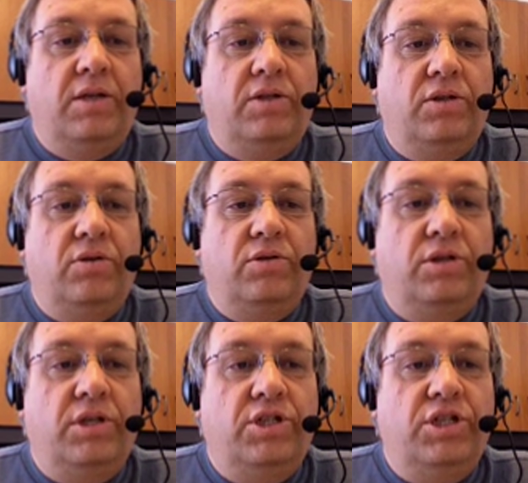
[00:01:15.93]
to go to
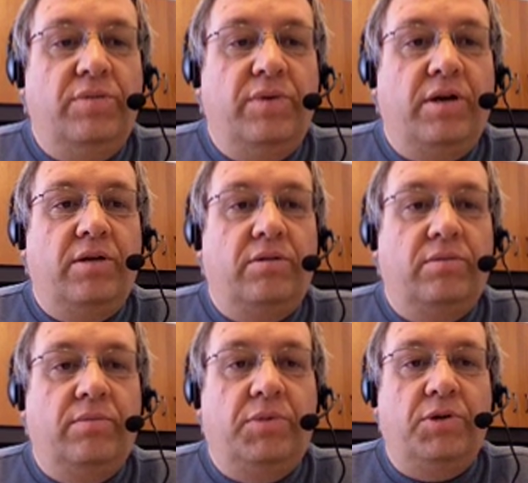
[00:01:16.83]
the Gmail
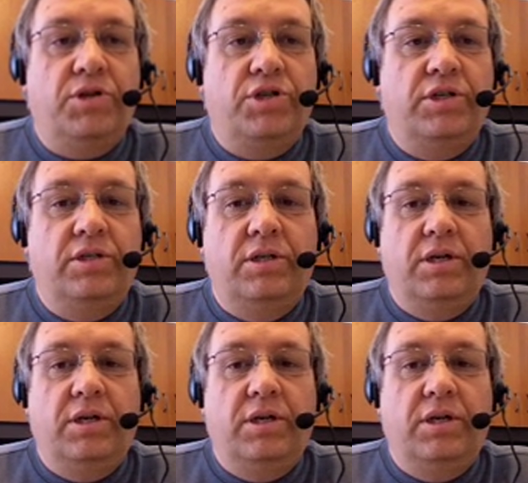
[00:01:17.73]
portion,